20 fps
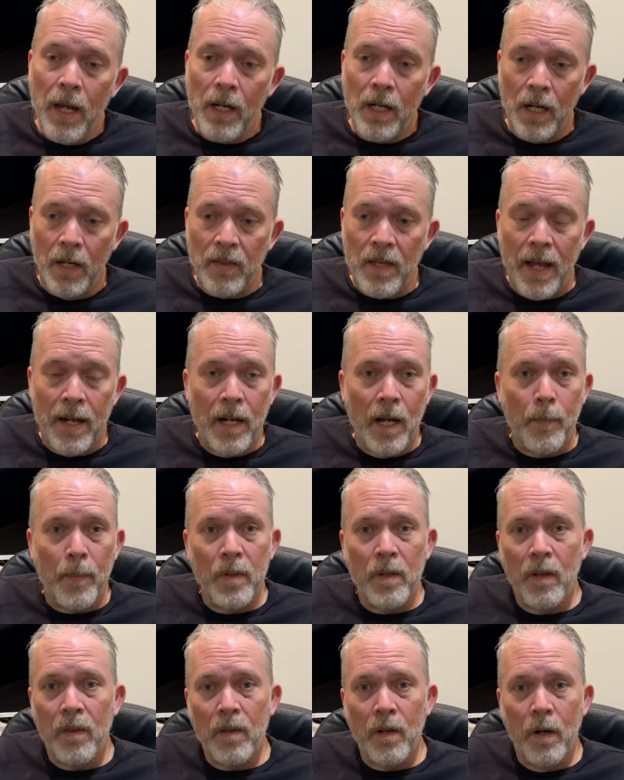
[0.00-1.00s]
Cut that up
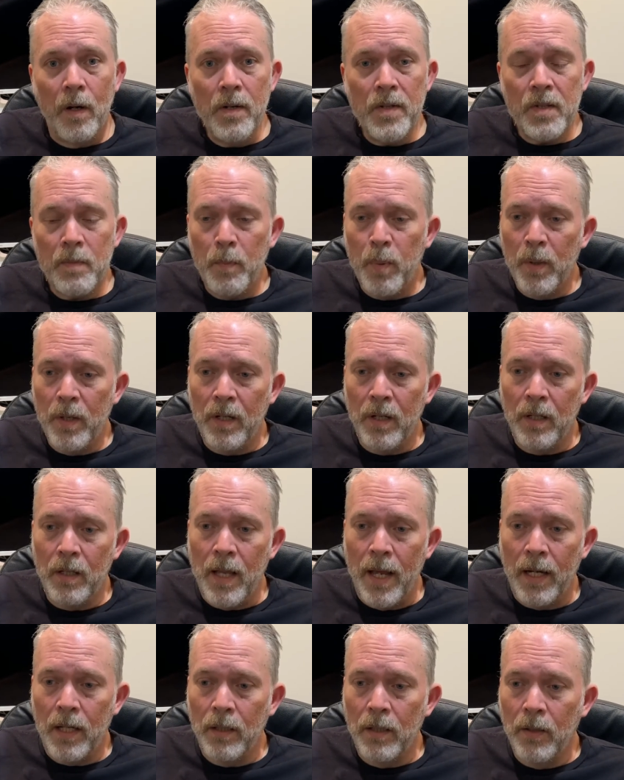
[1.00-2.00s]
into thirds, put it in
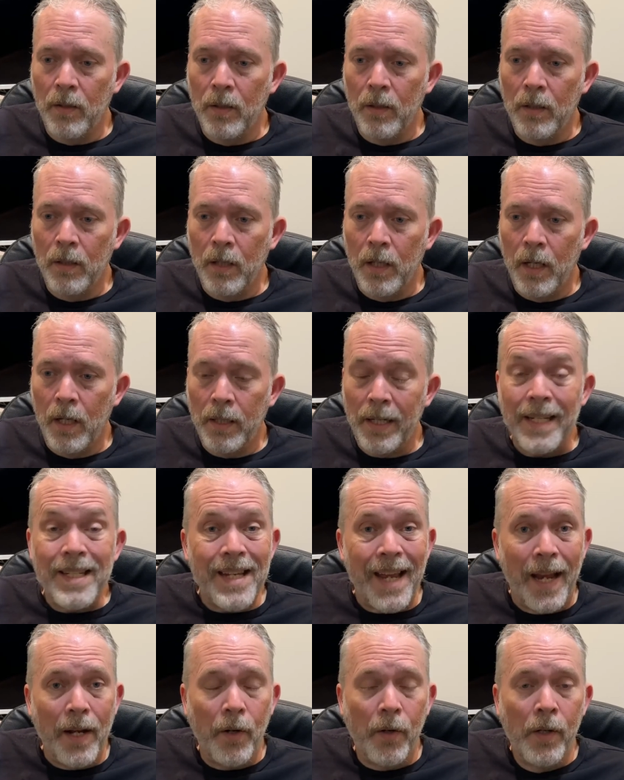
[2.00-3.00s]
like a little
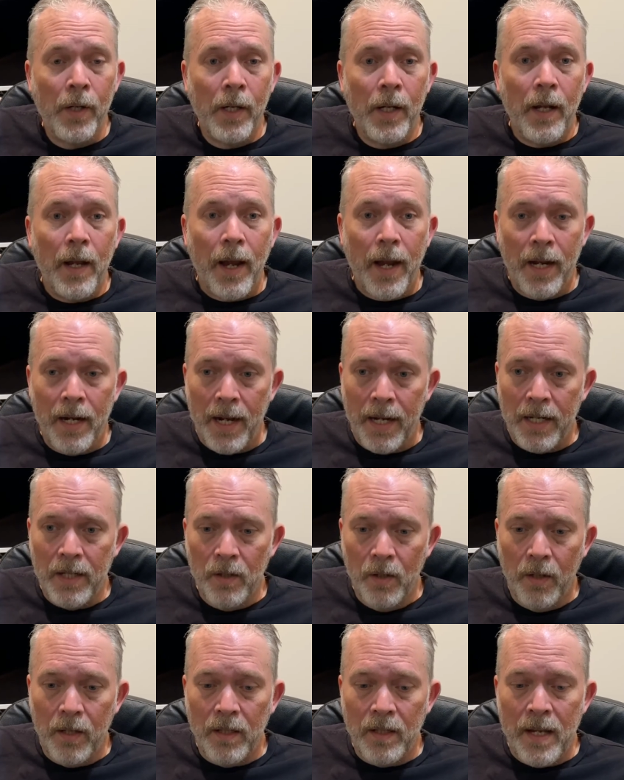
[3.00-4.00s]
container, and I can
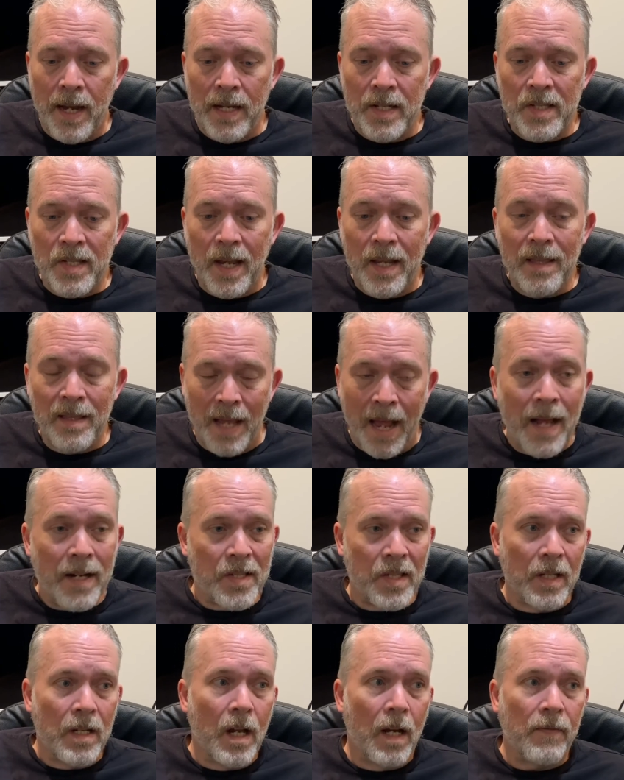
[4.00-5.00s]
look at that and say, that
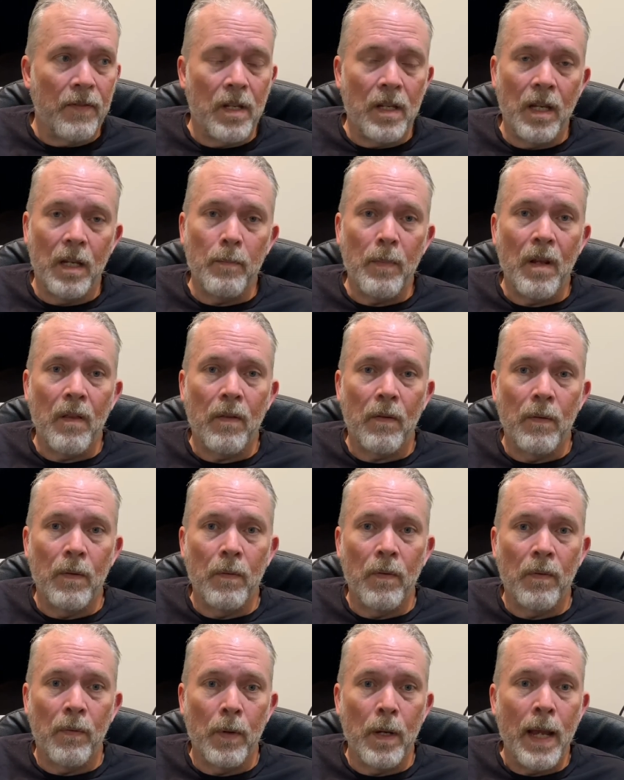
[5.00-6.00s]
is enough to get me
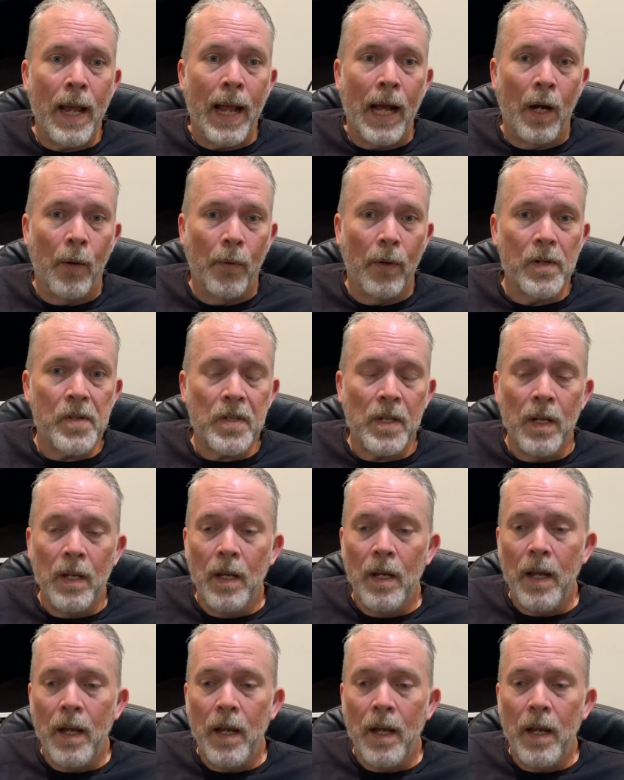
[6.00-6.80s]
through 3 hours.